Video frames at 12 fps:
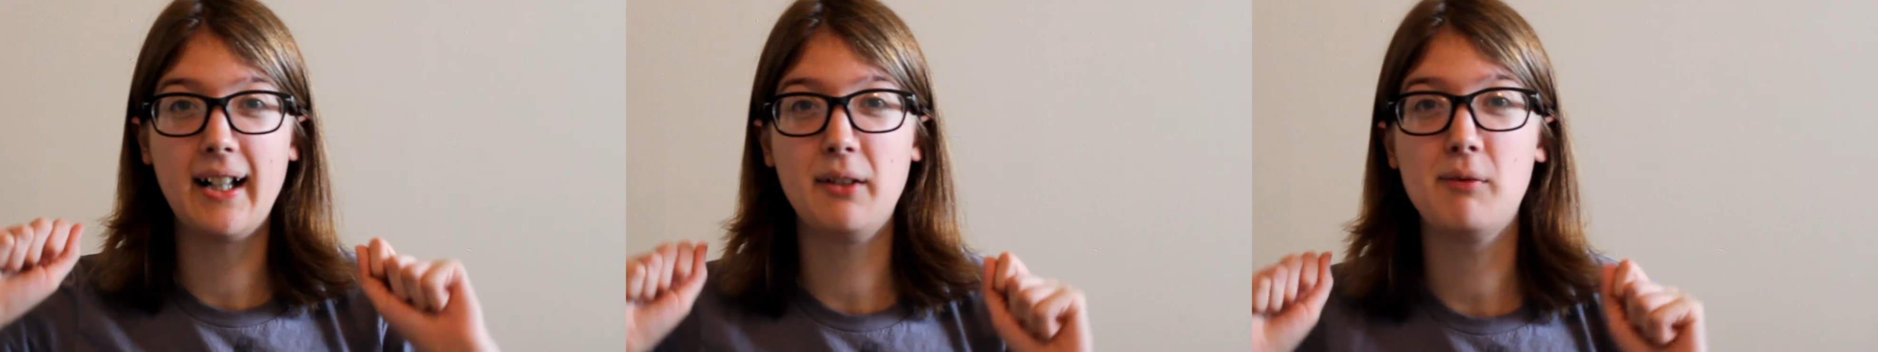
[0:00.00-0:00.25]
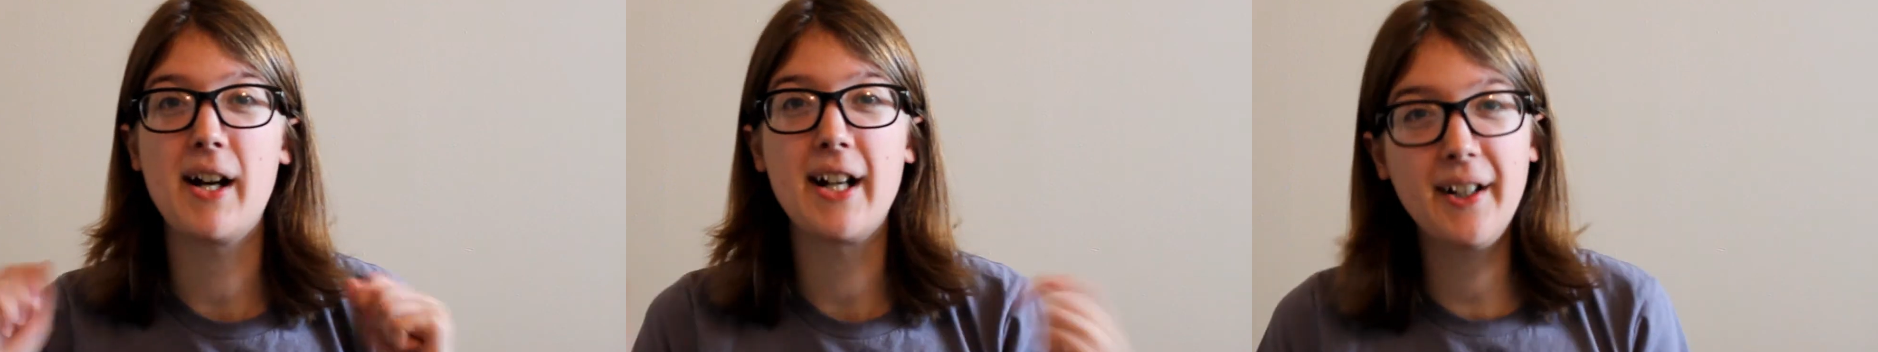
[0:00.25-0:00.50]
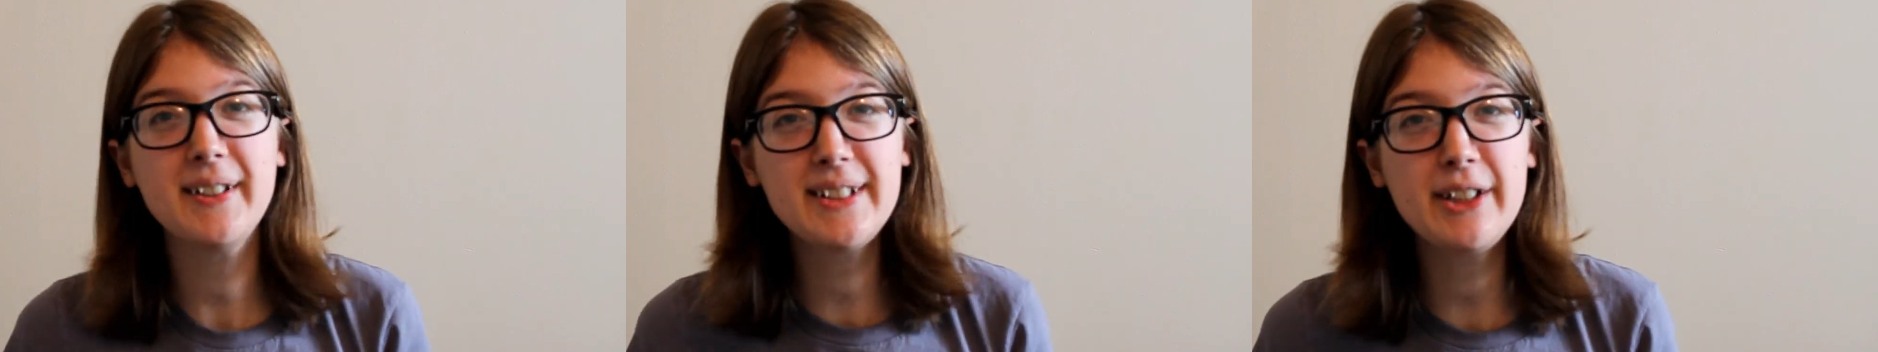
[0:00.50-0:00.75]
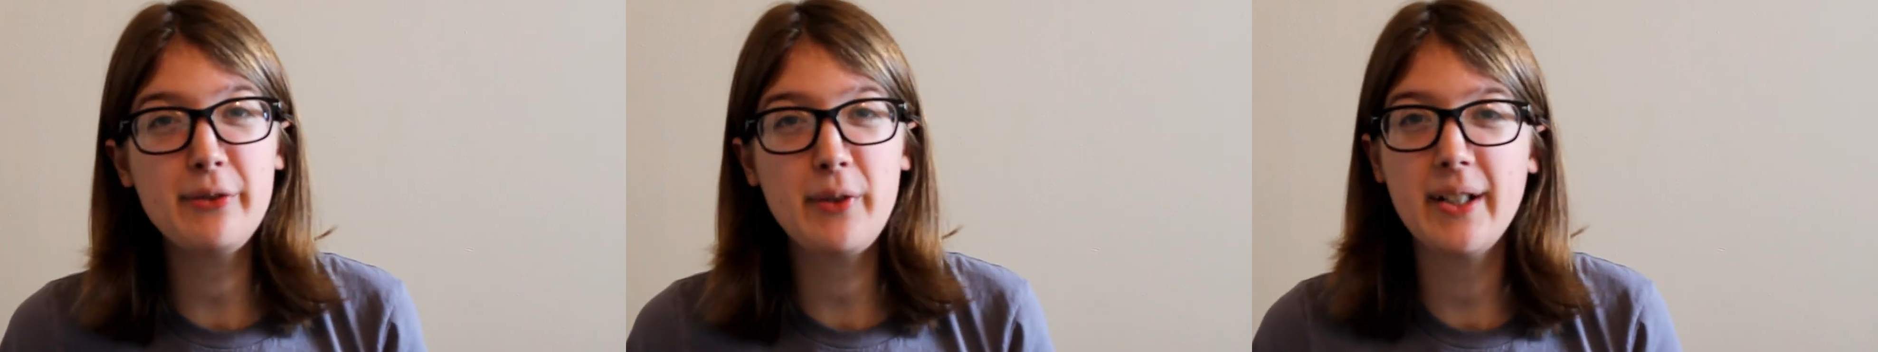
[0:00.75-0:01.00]
Um, I
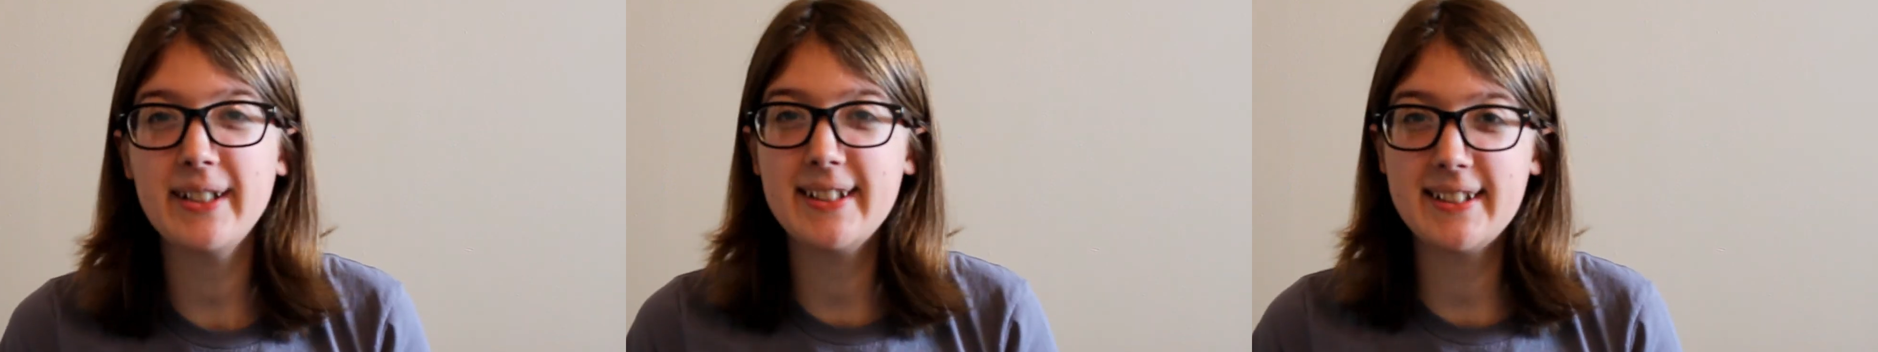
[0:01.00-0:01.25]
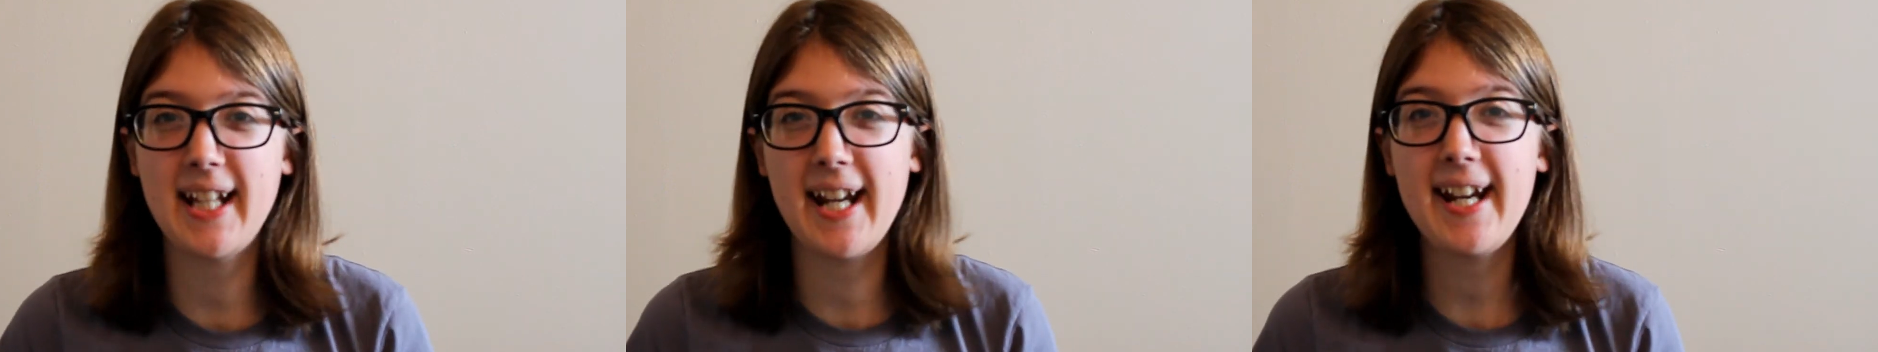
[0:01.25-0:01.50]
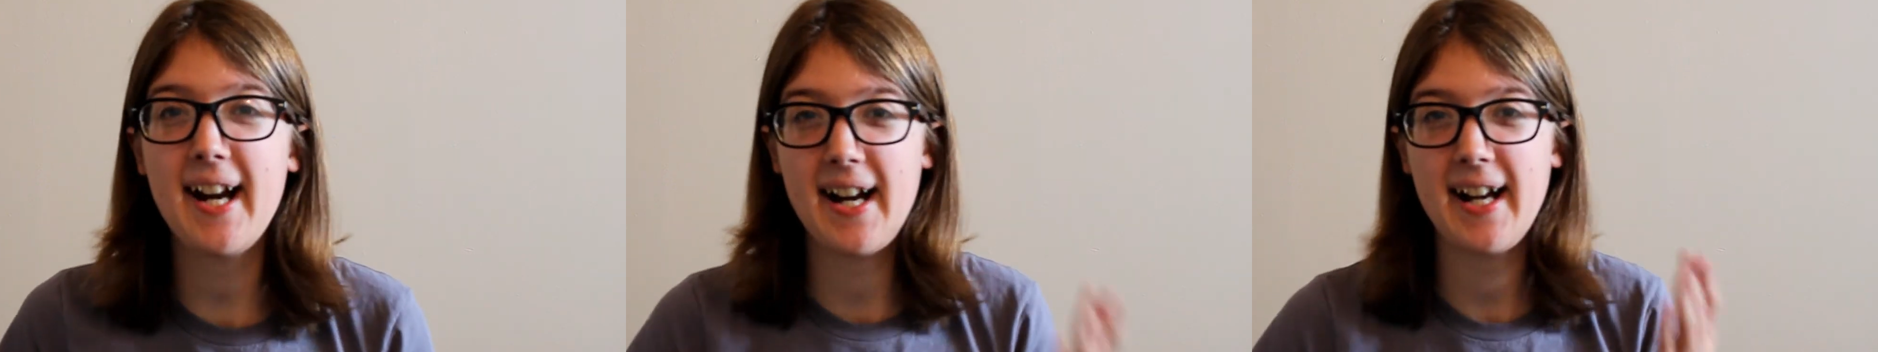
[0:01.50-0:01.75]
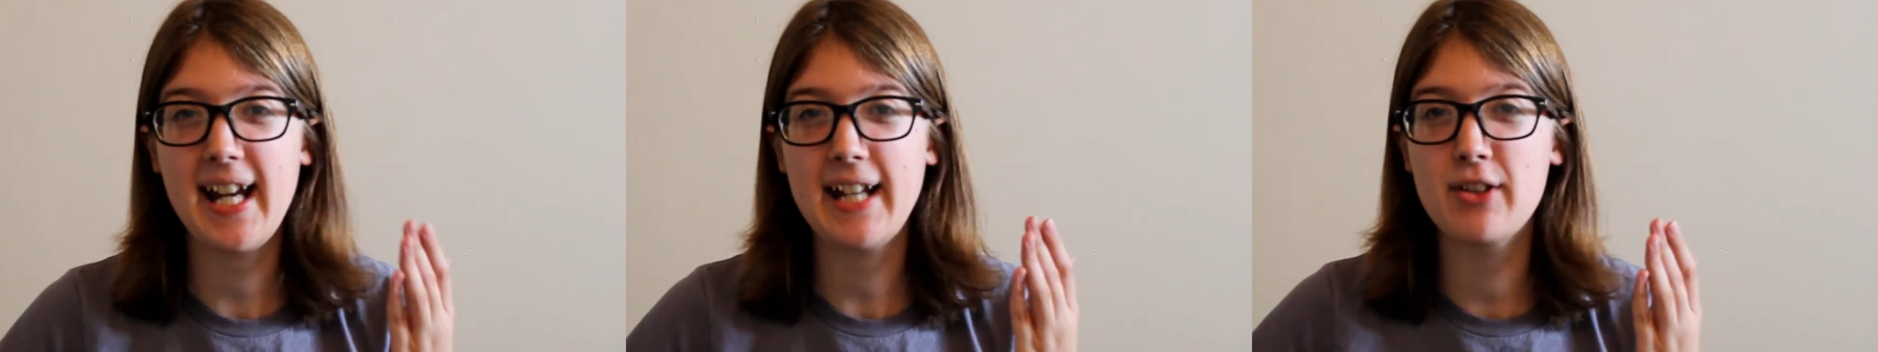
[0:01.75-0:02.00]
also wanted to say
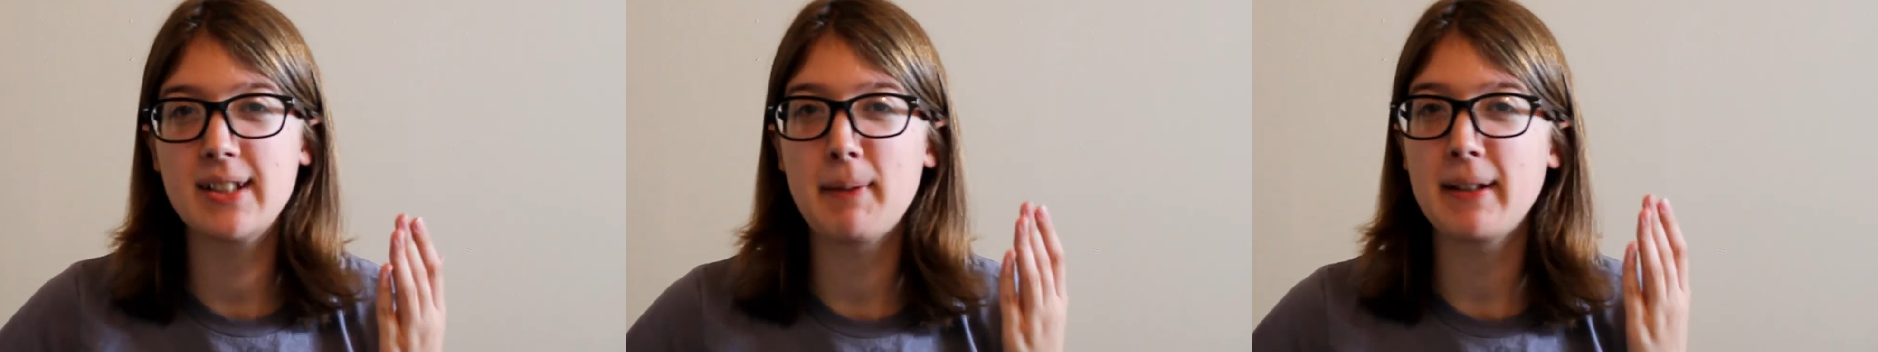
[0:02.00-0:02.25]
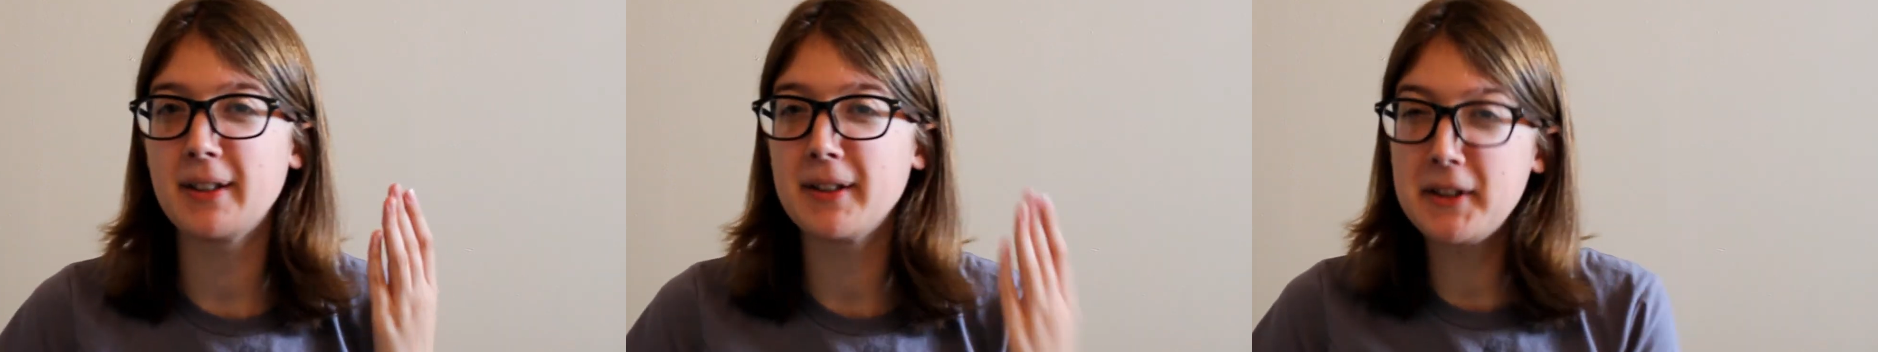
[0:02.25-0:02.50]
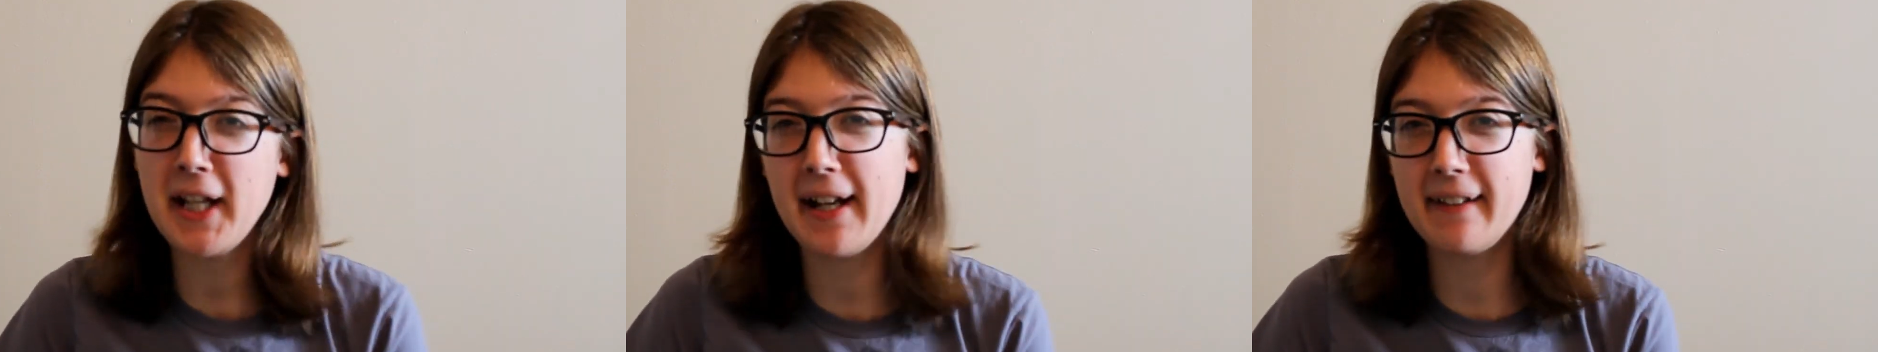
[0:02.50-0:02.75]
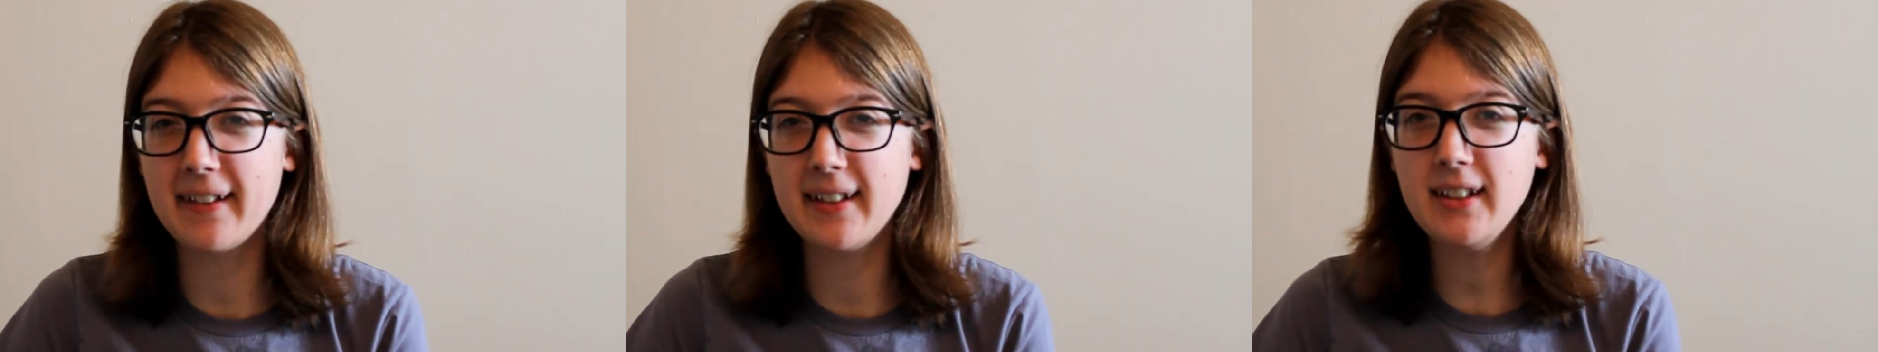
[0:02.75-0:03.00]
I have a special
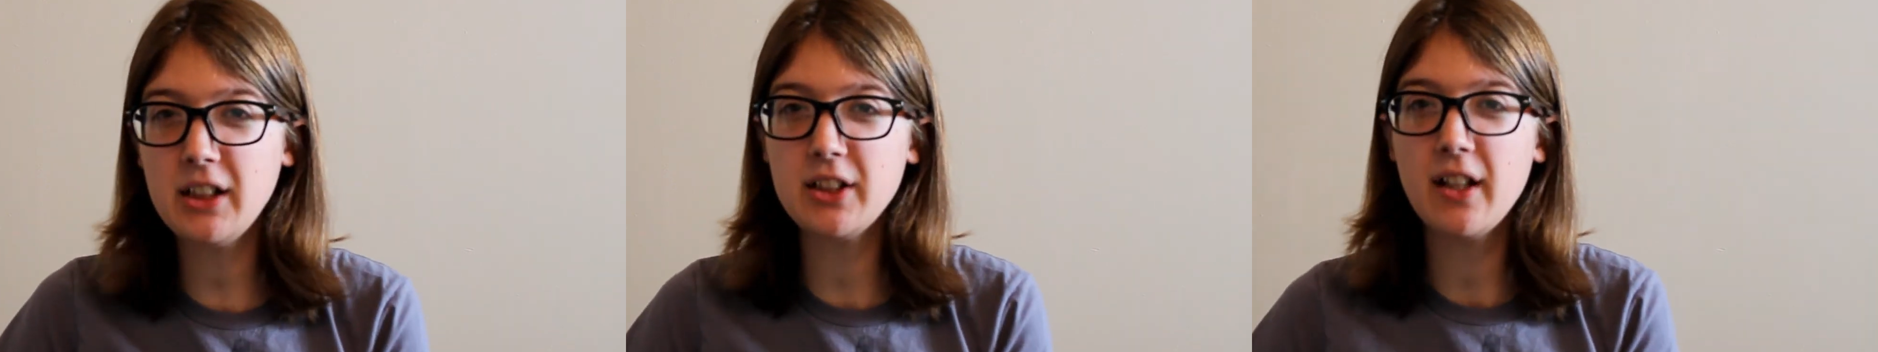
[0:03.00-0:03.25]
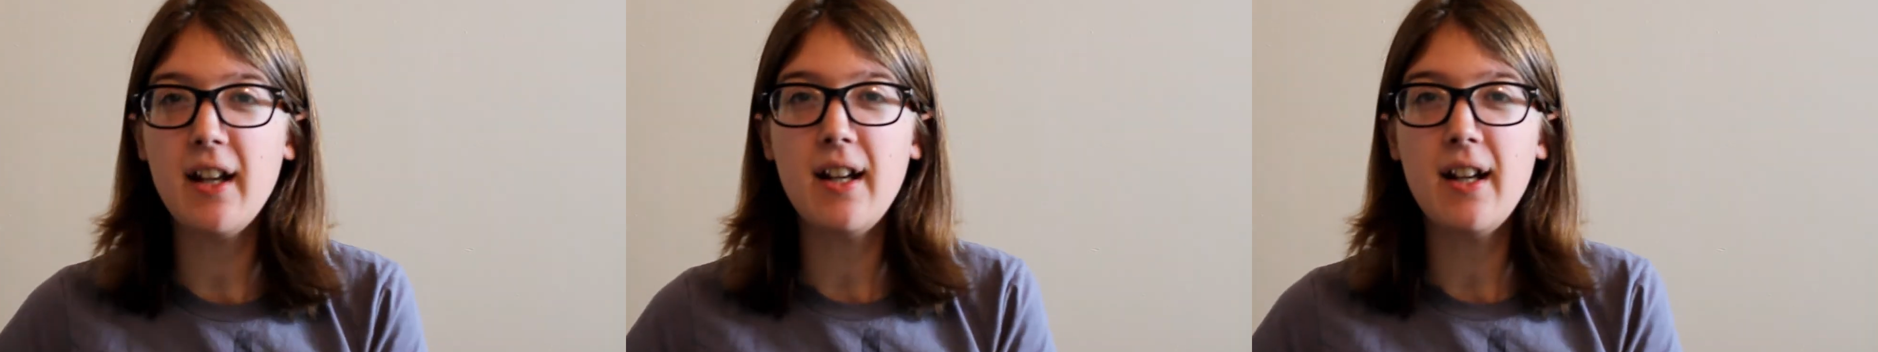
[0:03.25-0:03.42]
challenge.